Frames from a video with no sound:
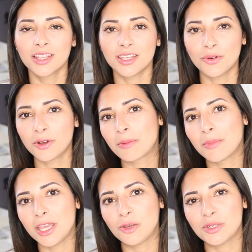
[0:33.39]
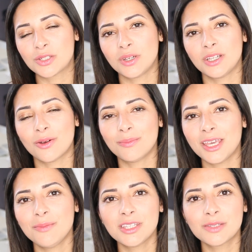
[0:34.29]
that you're going to make between your
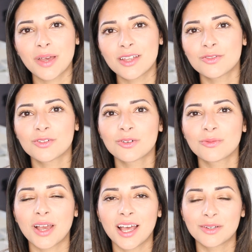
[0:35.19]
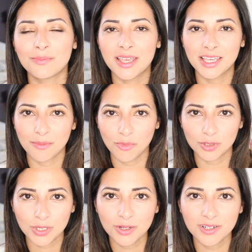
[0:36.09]
baby's bedroom and make it
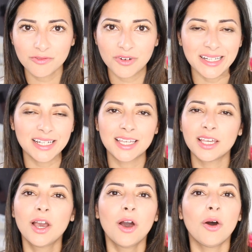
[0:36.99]
more toddler friendly,